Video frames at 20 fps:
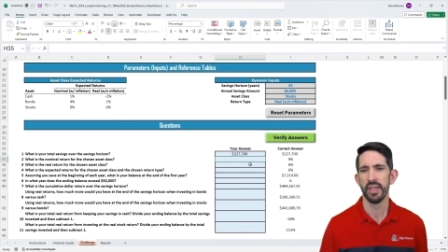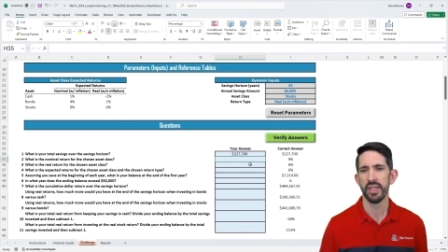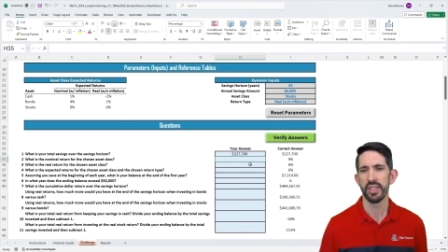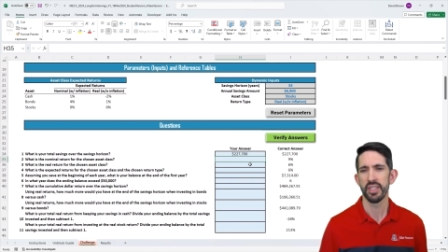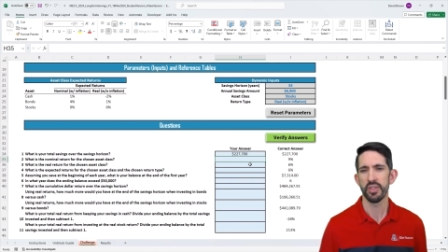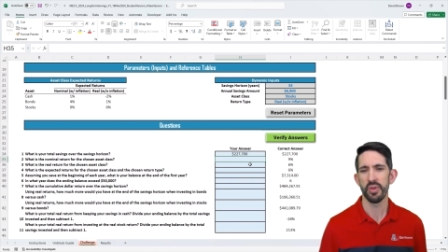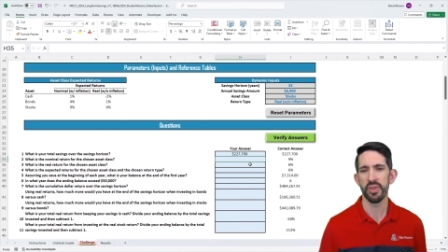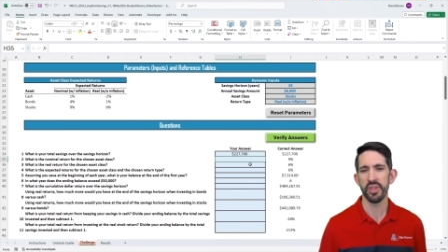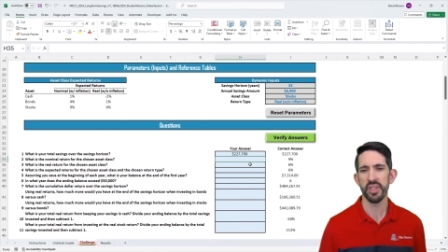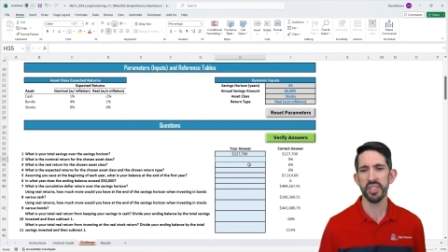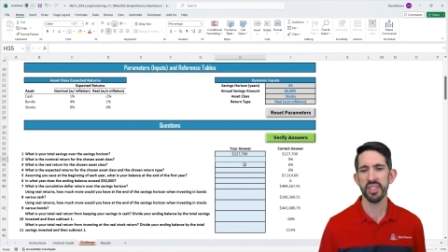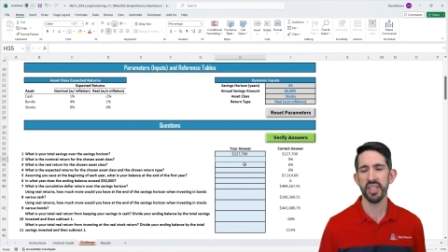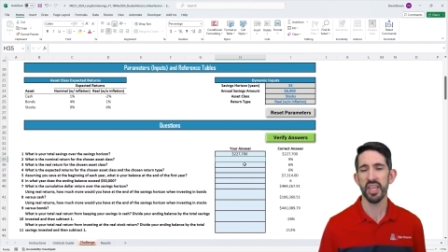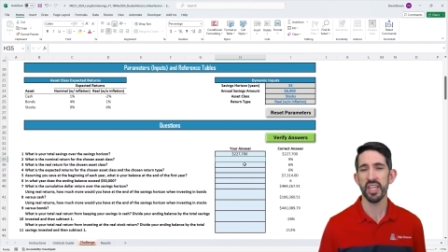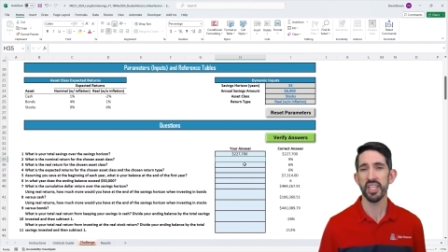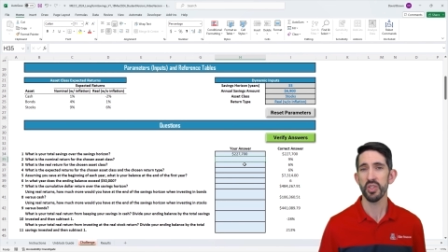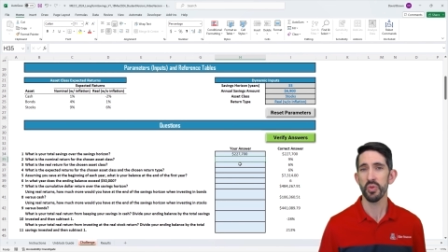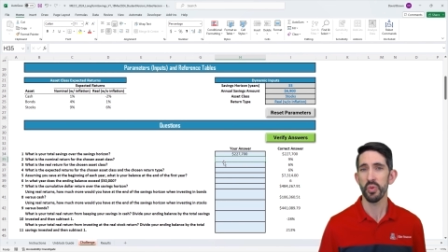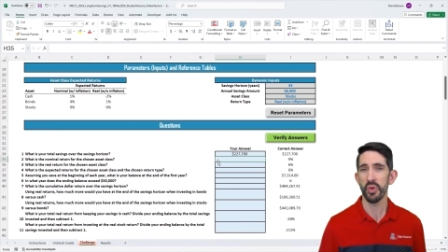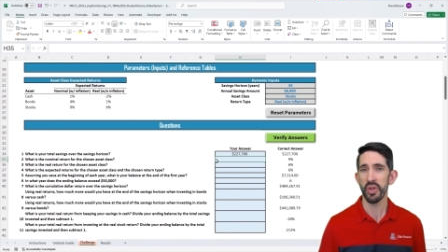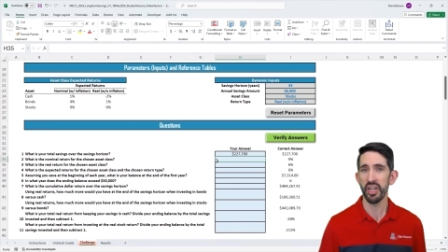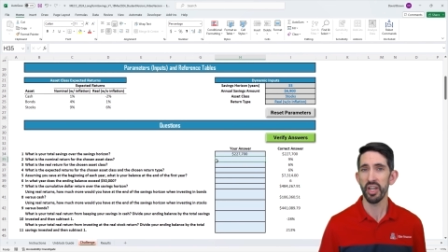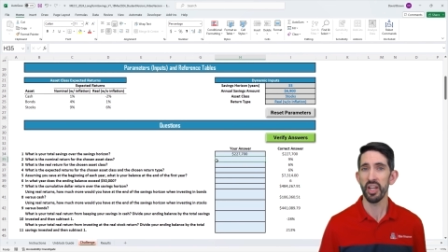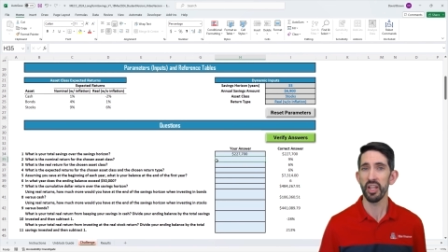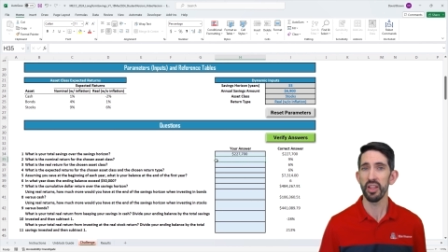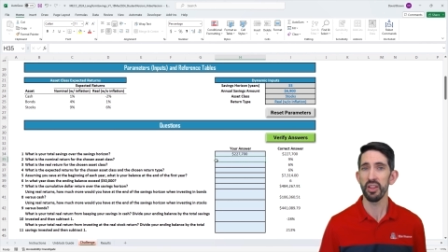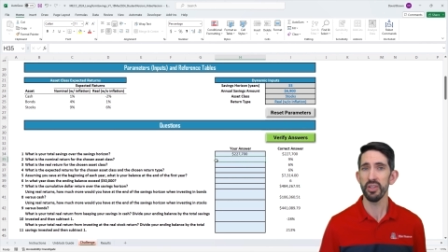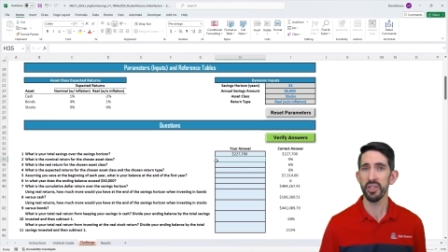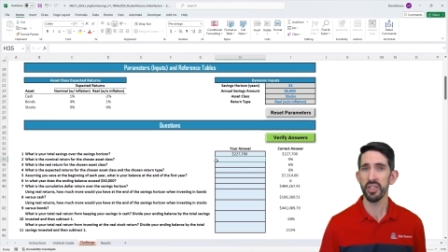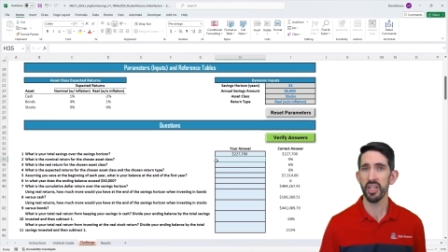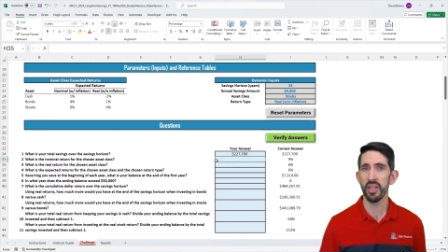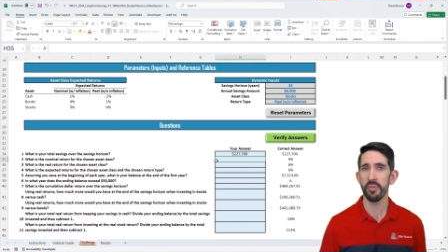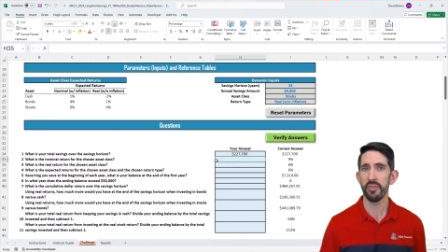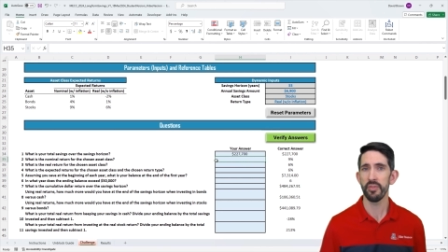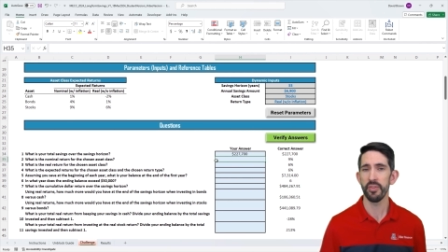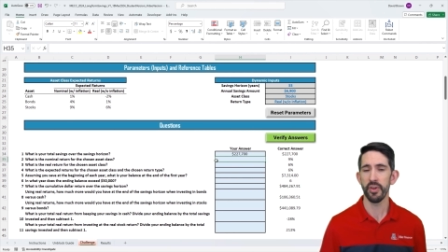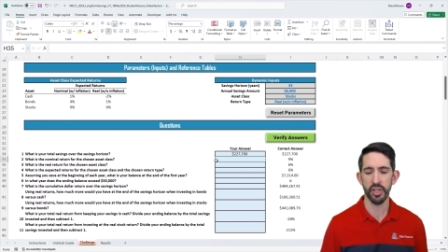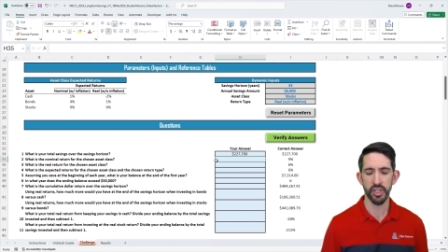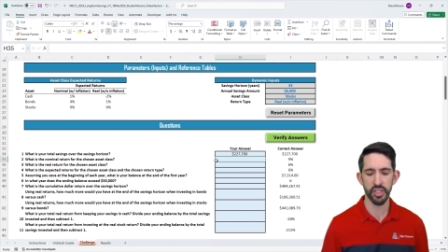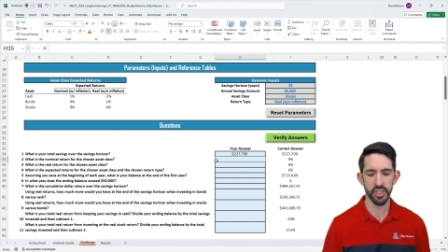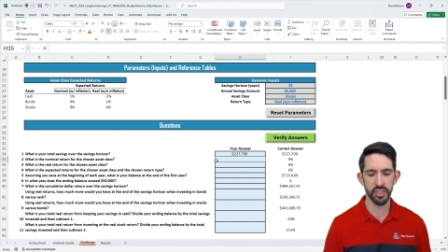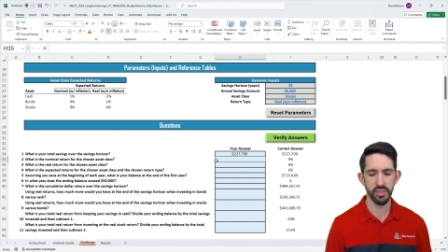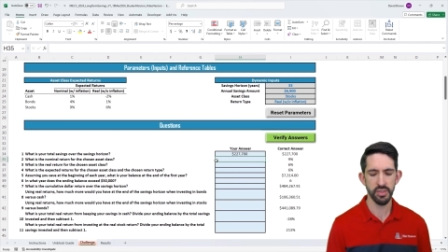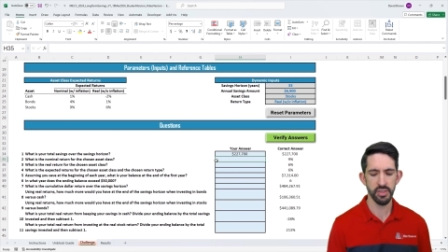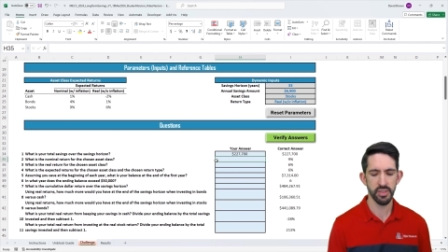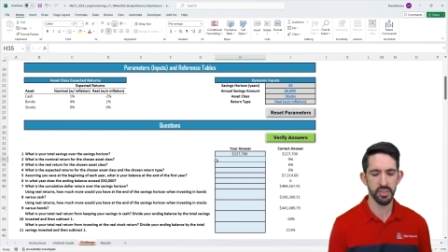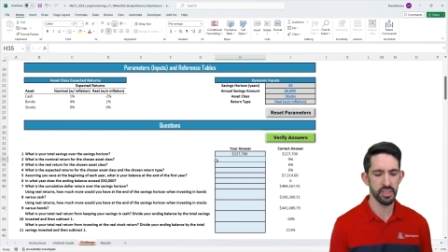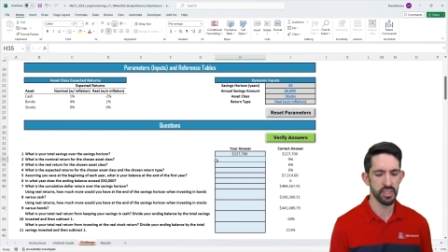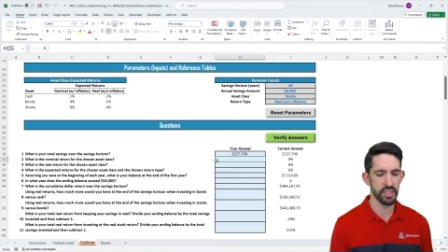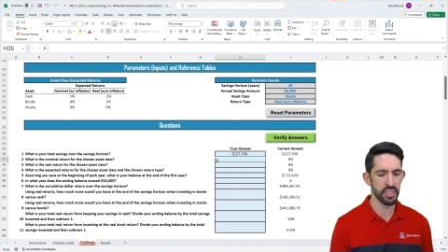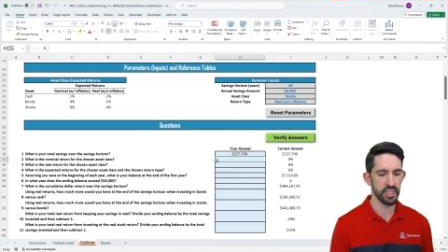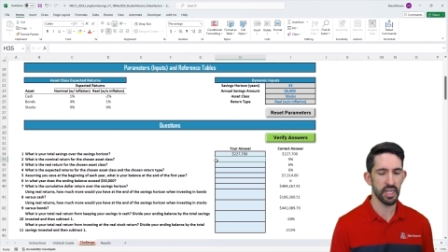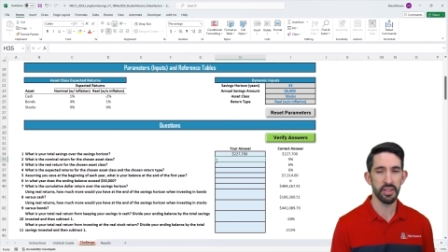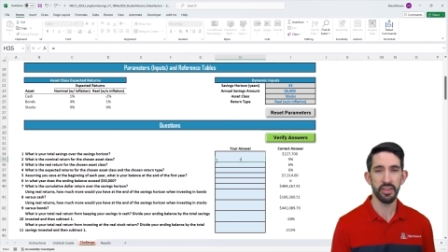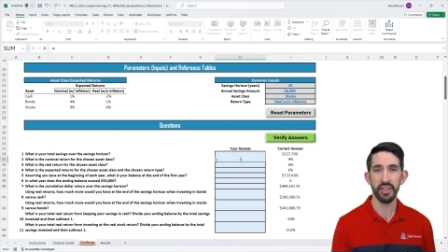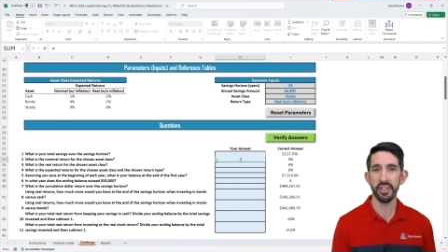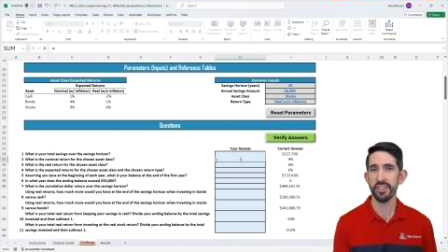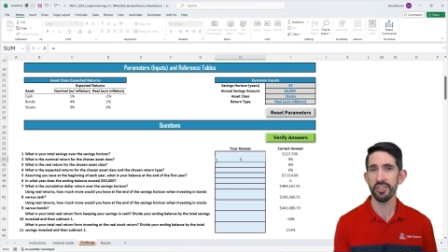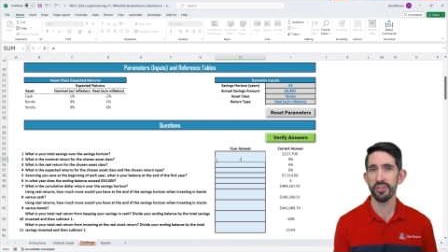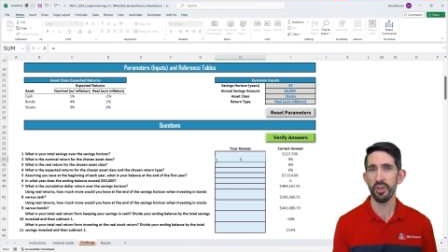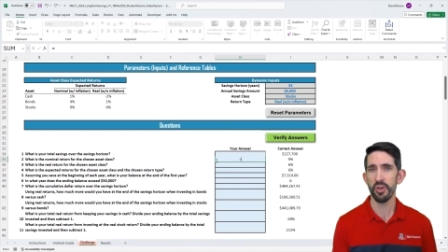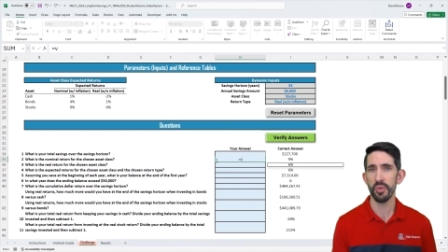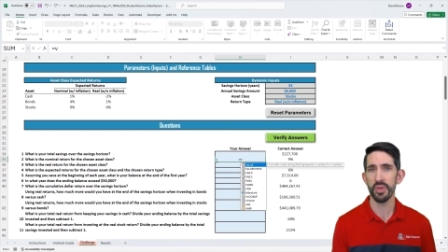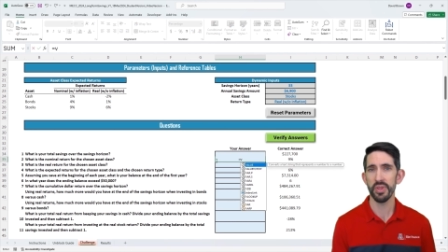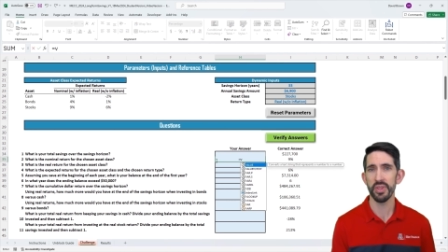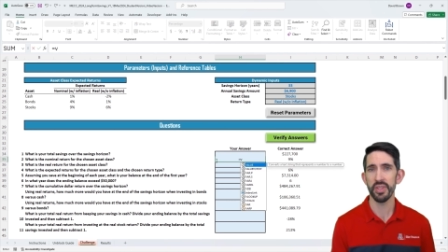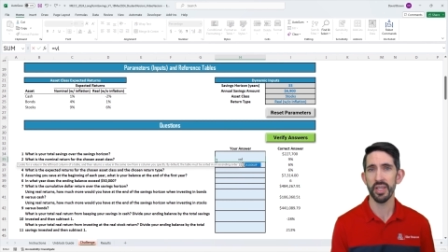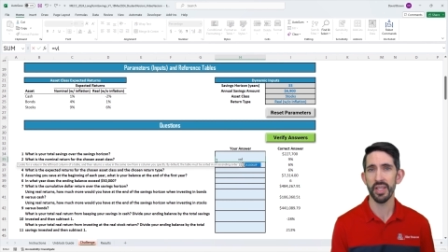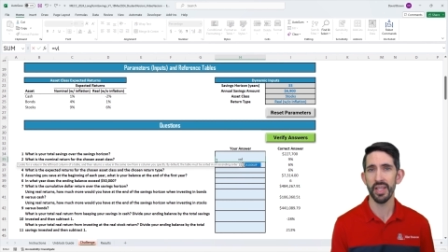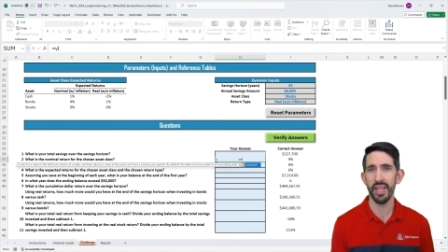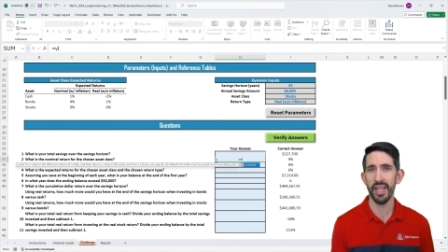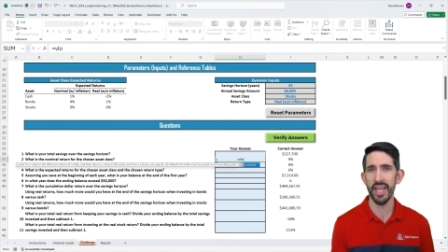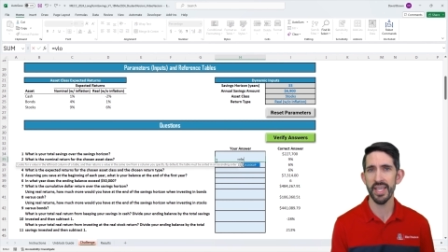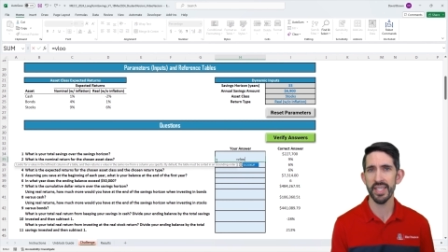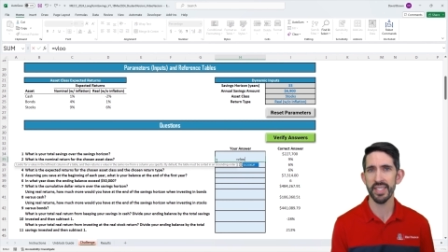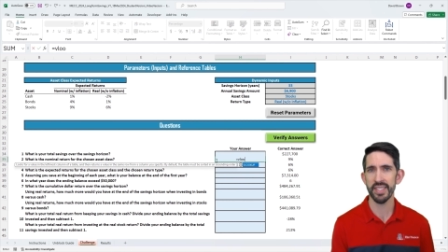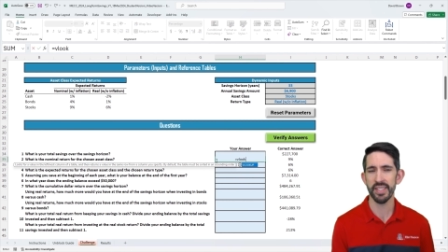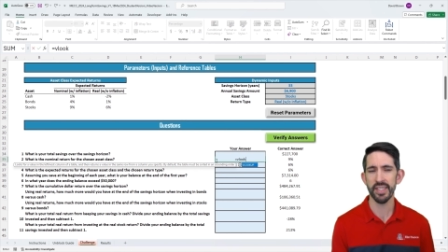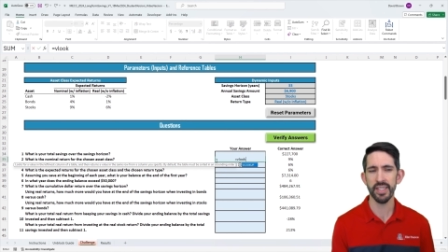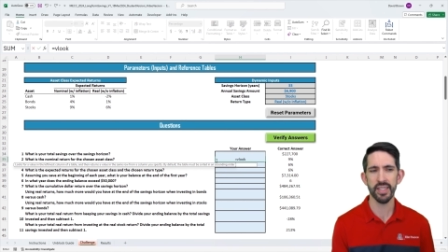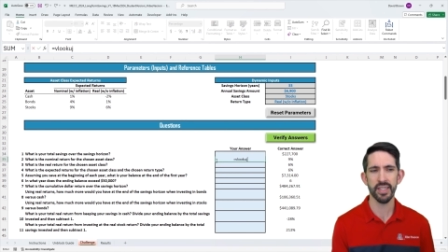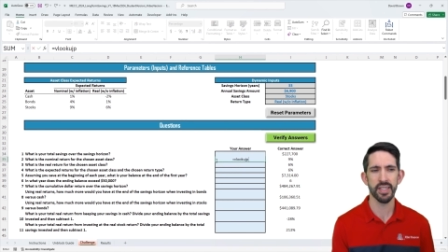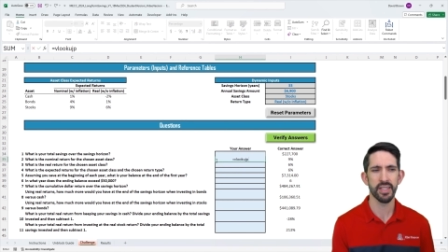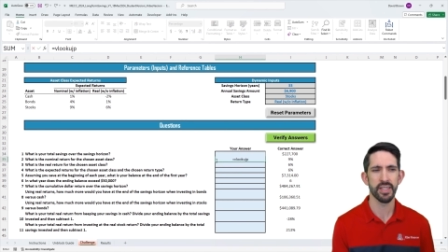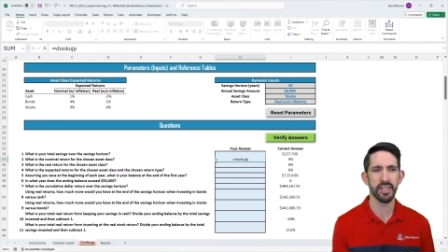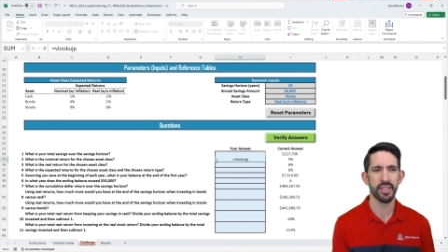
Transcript: So in this case, we need a lookup function. And let's start with the classic,